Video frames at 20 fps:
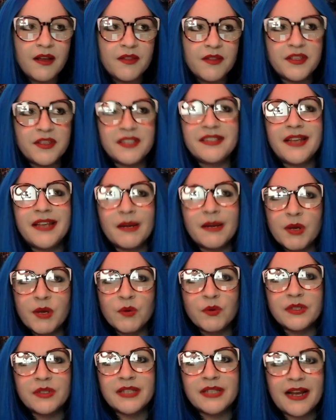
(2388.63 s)
This
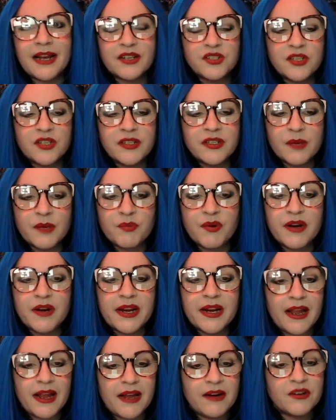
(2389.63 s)
segment was actually like
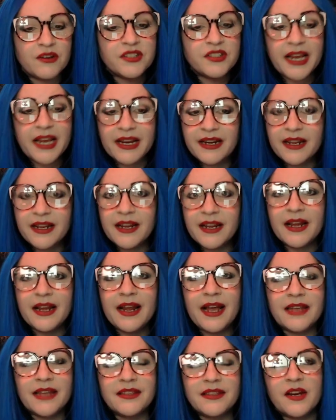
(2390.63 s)
pretty entertaining and
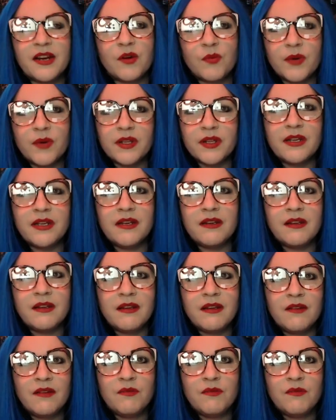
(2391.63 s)
had like a really